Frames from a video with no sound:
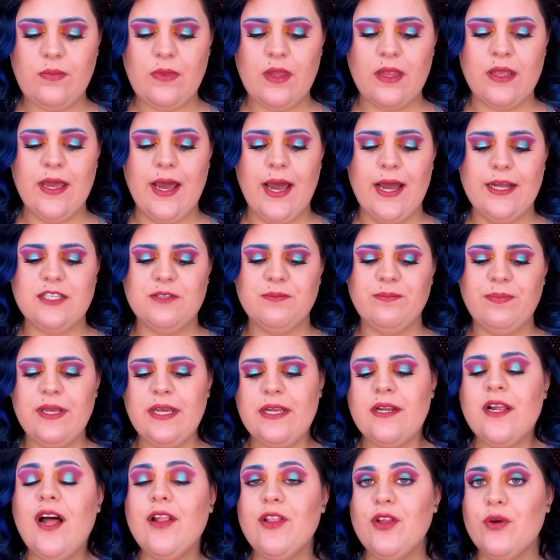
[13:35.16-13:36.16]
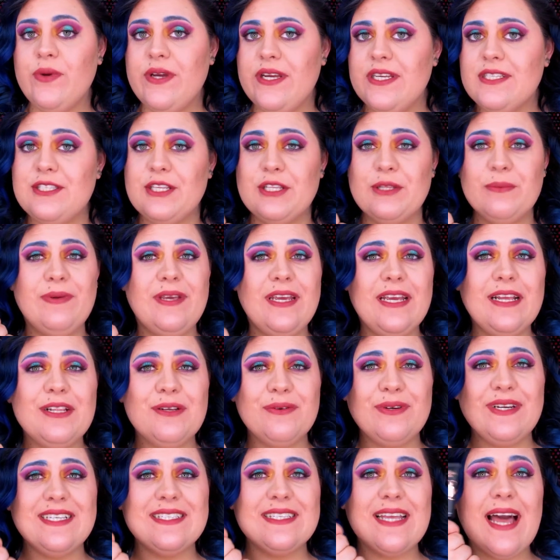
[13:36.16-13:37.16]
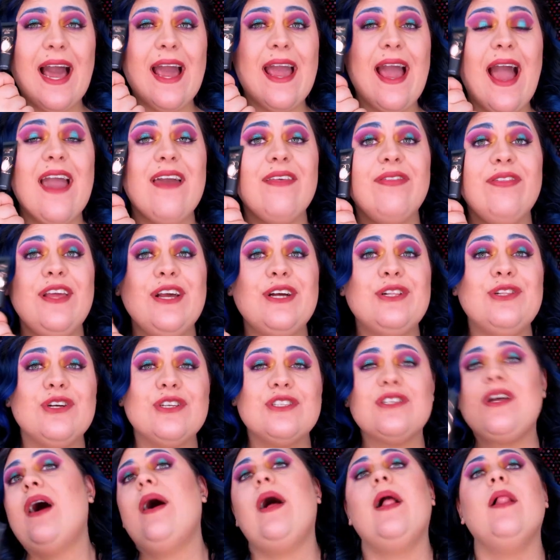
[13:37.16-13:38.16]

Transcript: Yeah, it's P. Louise. So the P. Louise eye I think looks